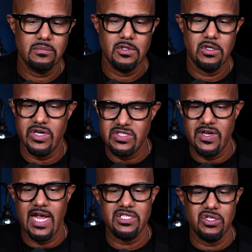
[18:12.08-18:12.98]
The rest of it
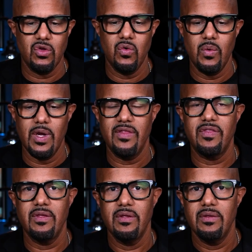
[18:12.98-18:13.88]
has to do with
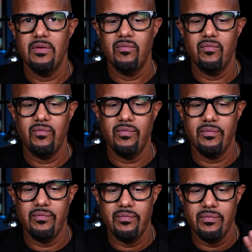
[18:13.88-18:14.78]

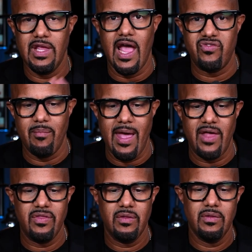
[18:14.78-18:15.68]
the
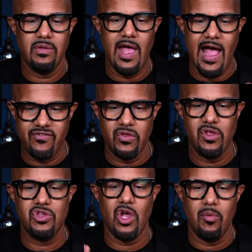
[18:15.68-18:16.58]
aftermath. After the
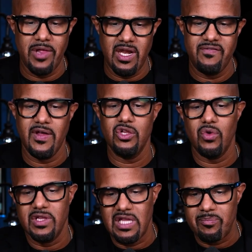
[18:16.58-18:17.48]
assault, plaintiff fell into a
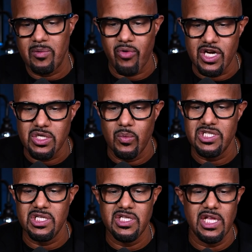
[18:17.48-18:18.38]
deep depression, which
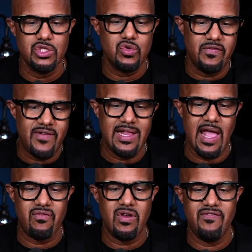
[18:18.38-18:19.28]
continues to affect
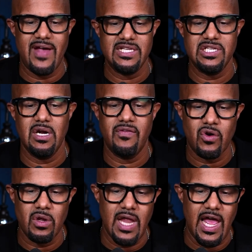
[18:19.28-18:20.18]
every facet of
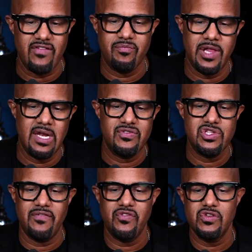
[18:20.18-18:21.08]
her life. Plaintiff
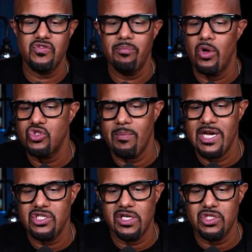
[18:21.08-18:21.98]
suffers from
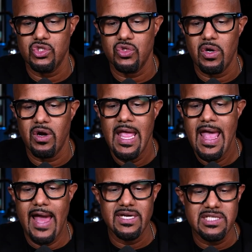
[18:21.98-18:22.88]
post-traumatic stress disorder
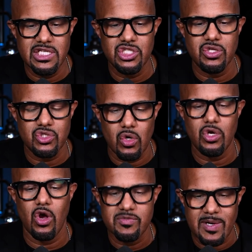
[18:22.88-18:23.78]
and a seizure disorder
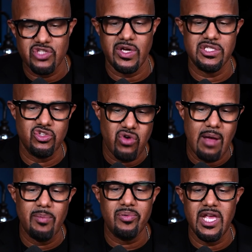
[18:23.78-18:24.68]
caused by stress and
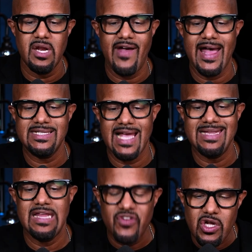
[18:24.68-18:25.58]
trauma. Plaintiff has had
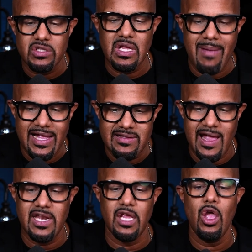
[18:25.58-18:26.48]
difficulty
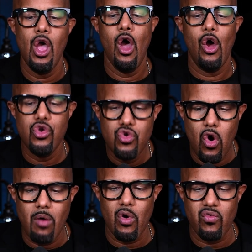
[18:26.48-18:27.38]
maintaining
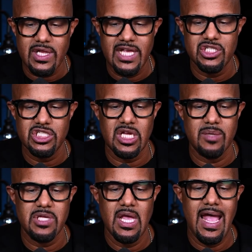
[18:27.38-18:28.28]
normal
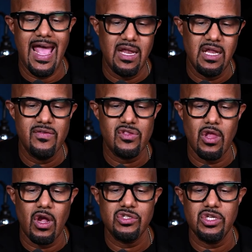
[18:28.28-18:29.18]
relationships and lives
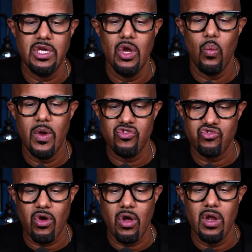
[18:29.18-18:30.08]
largely
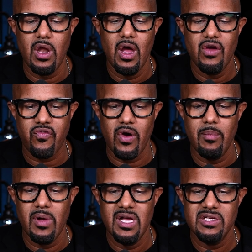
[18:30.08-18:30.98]
withdrawn
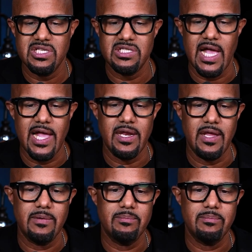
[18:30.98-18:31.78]
from society.